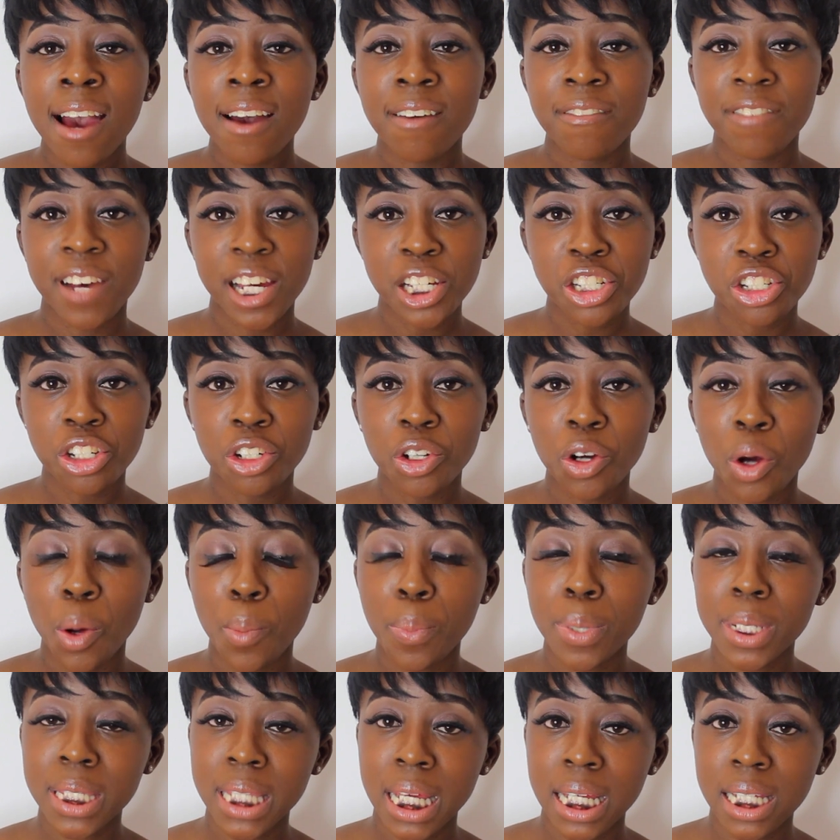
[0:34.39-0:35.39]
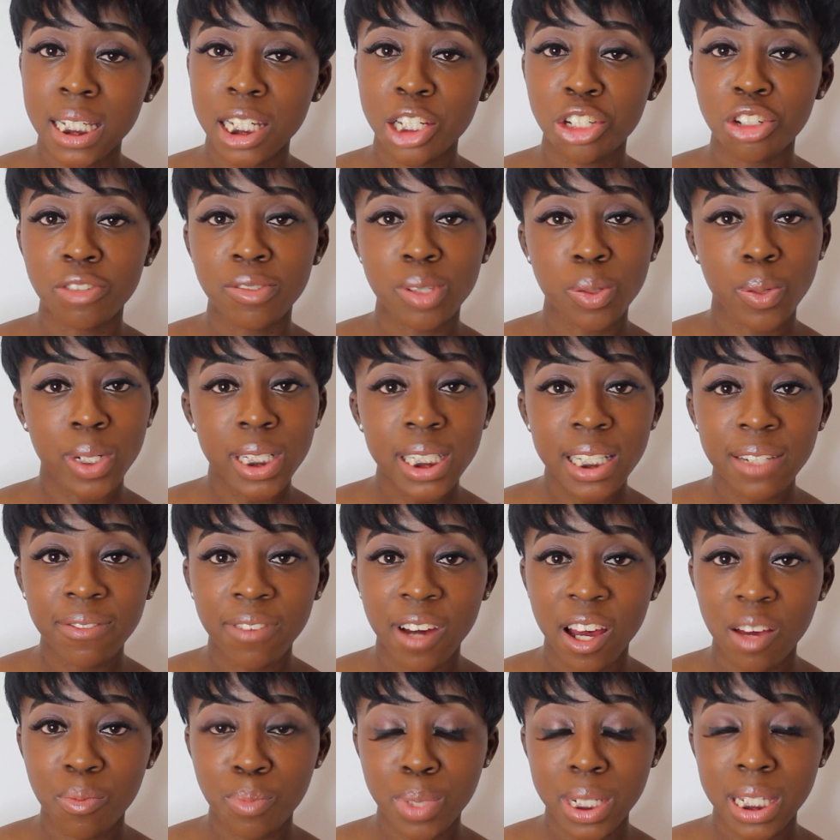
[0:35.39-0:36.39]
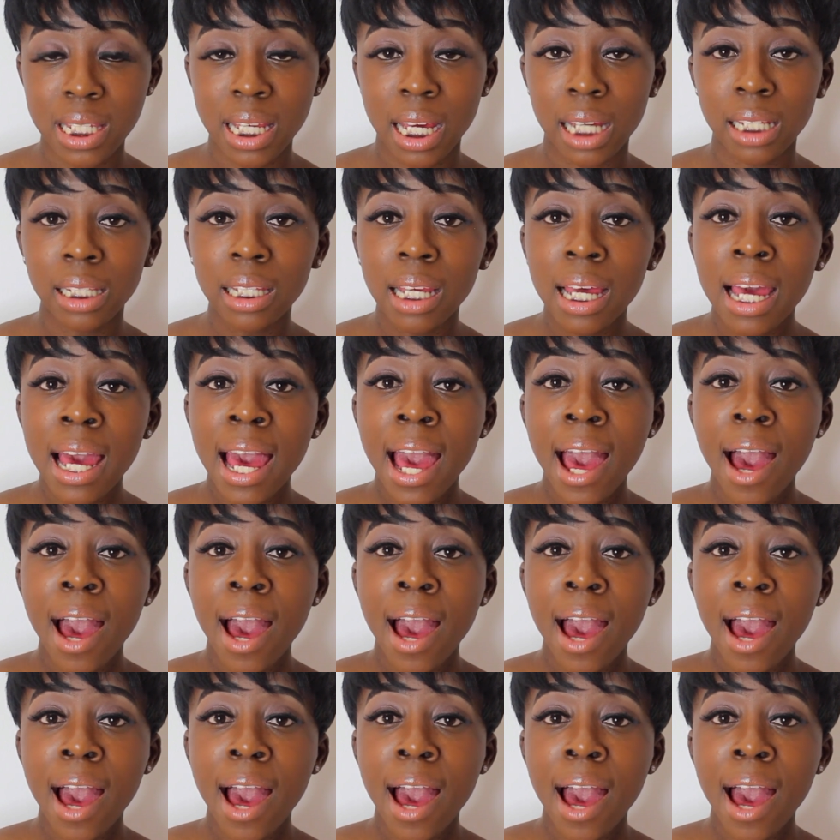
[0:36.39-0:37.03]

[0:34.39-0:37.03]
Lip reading: Fashion got a percentage of 25%.